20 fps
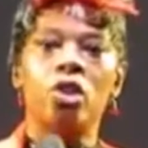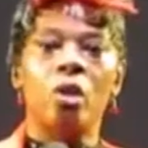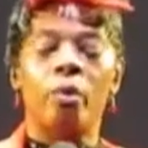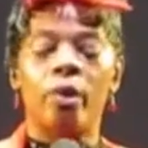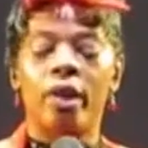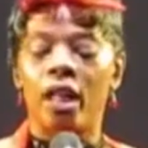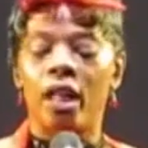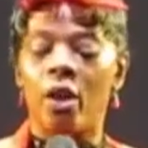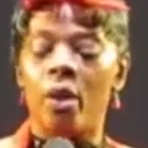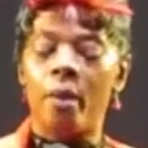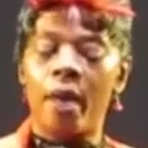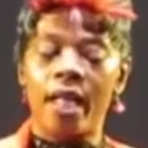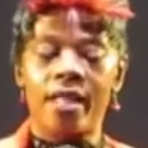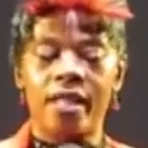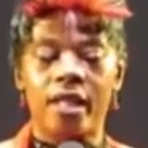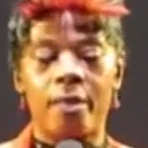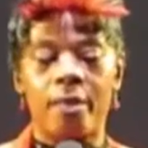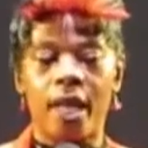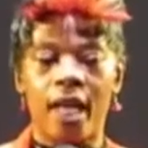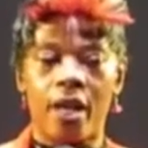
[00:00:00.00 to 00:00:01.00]
job when no
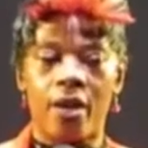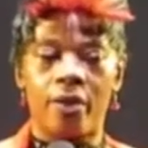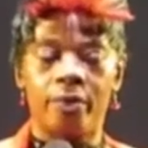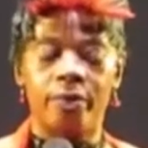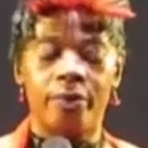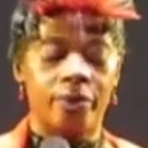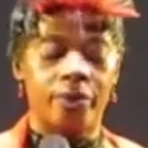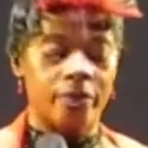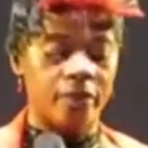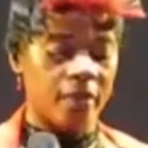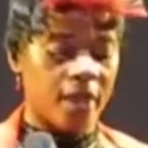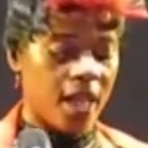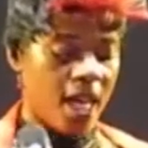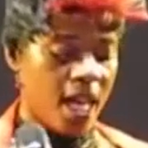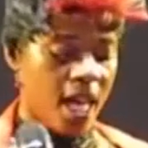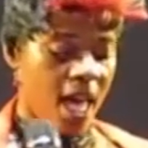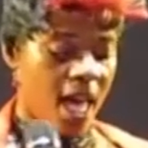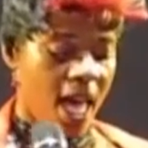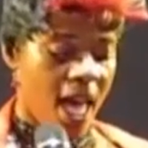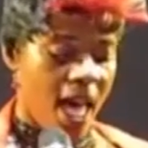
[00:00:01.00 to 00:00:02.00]
man's about.
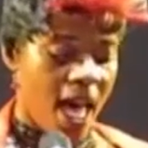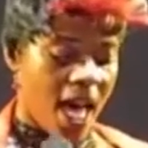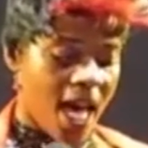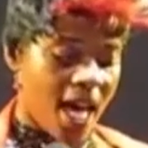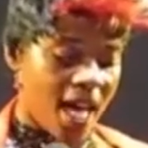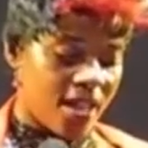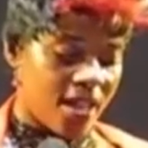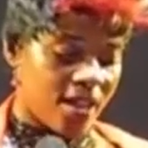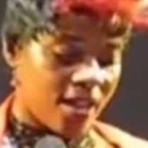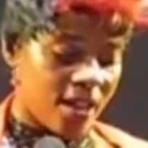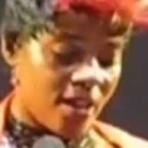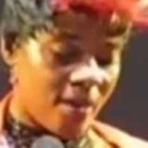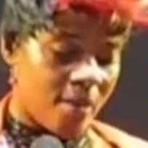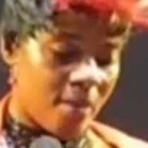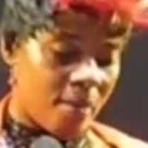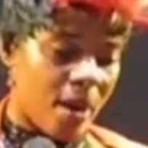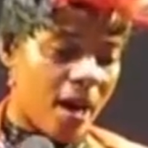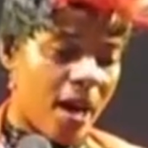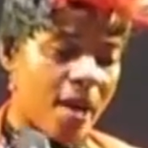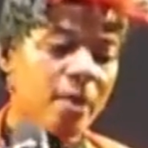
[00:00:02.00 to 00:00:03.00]
And
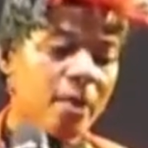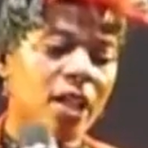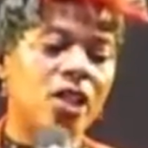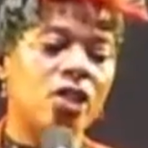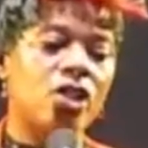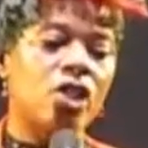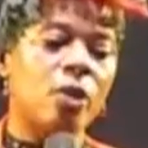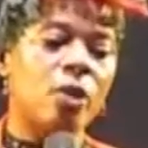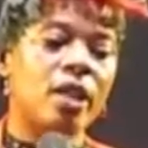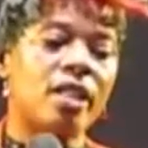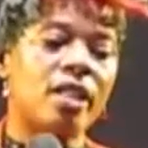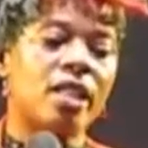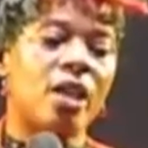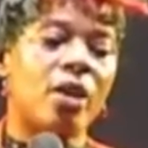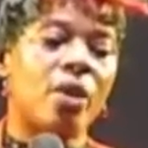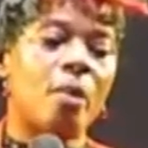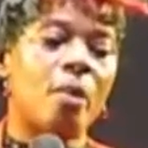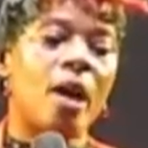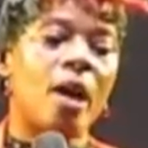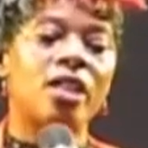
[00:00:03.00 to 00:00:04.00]
by me doing
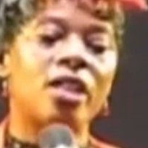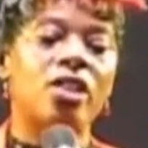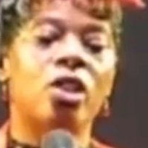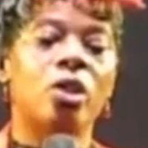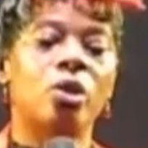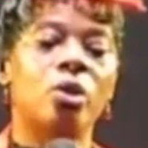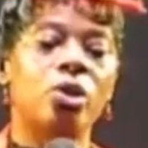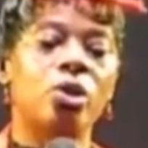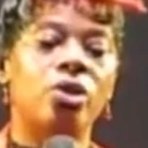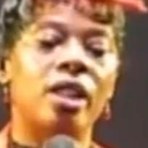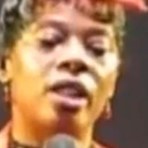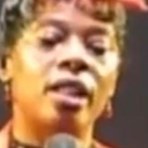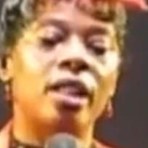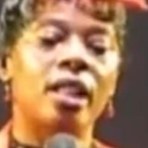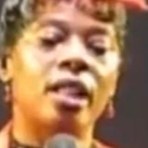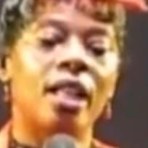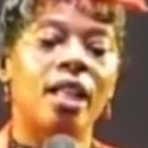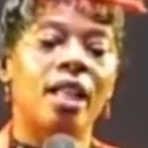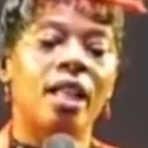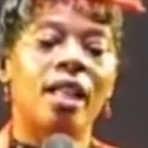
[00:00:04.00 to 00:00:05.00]
so, my children,
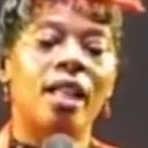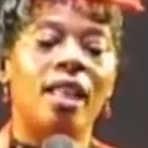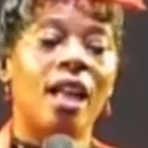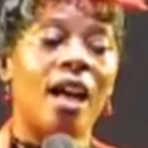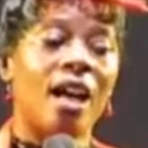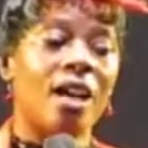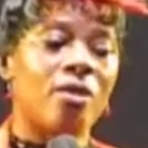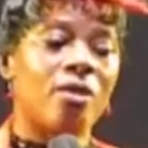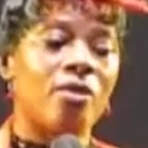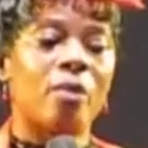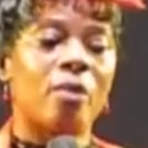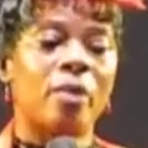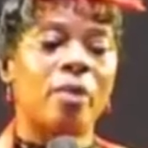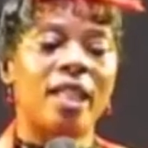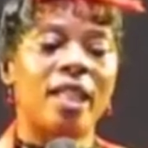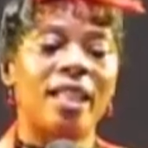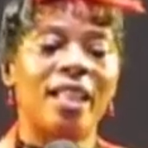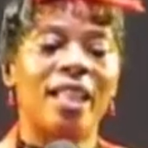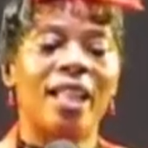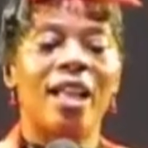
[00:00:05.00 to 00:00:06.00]
like
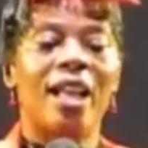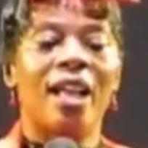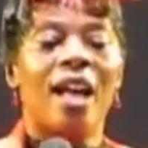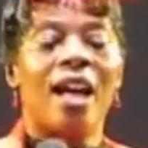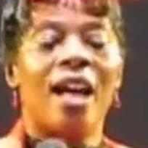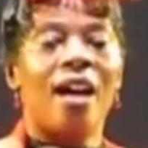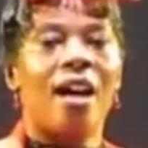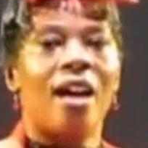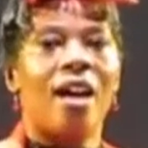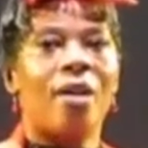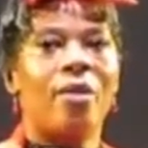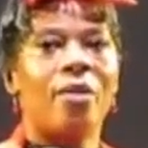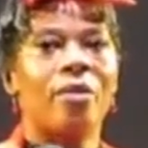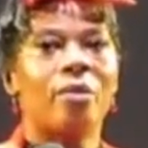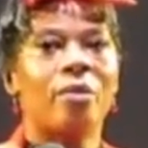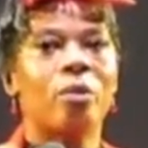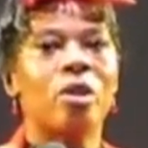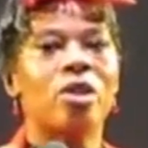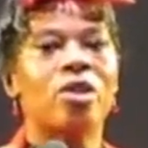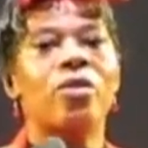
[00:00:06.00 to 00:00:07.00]
Robin,
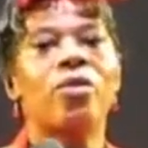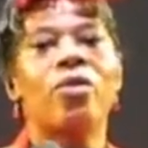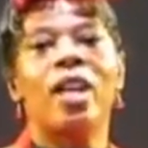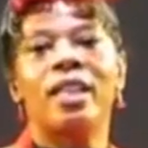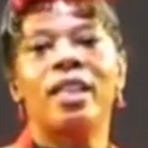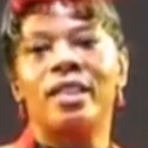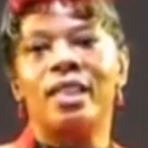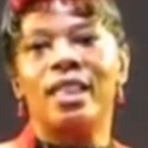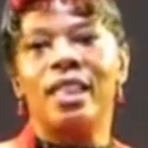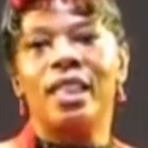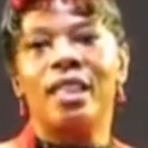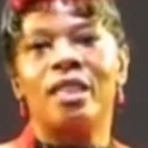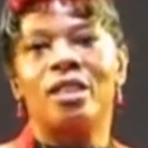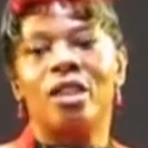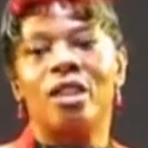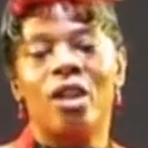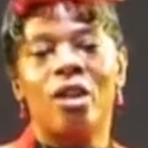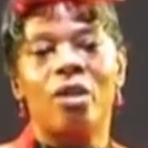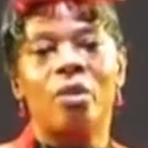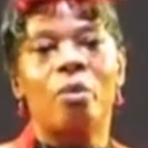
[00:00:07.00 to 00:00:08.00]
was affected in
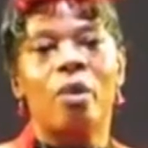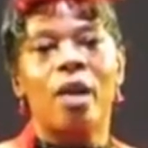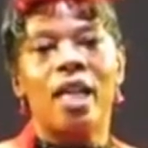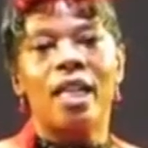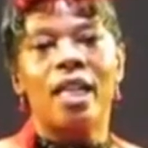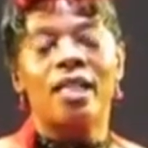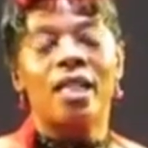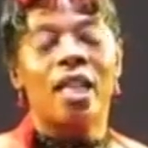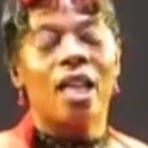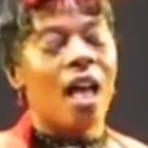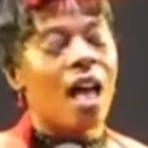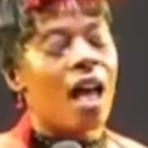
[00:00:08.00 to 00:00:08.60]
certain ways.